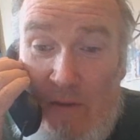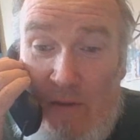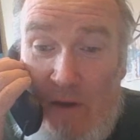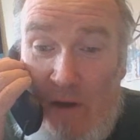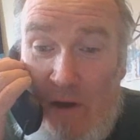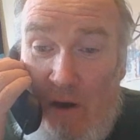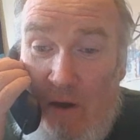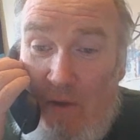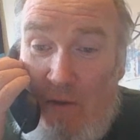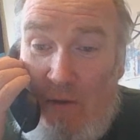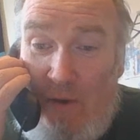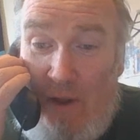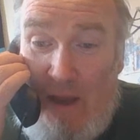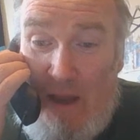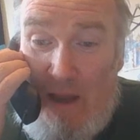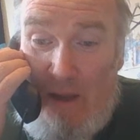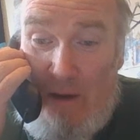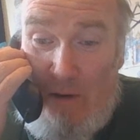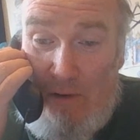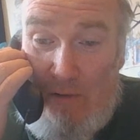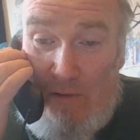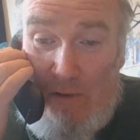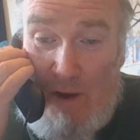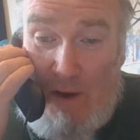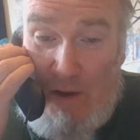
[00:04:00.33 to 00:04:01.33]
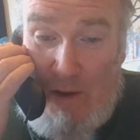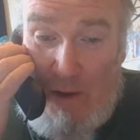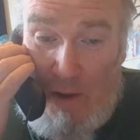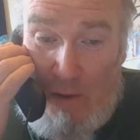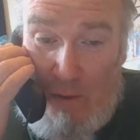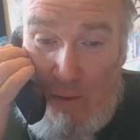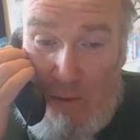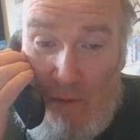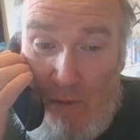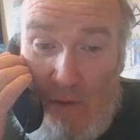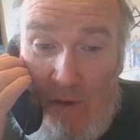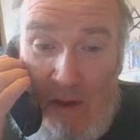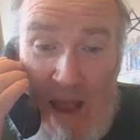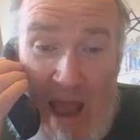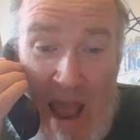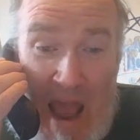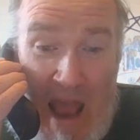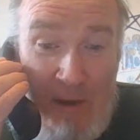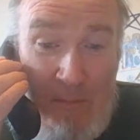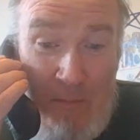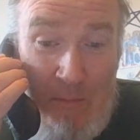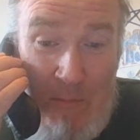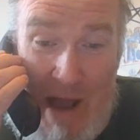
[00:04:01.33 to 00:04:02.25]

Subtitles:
the other healers I know, en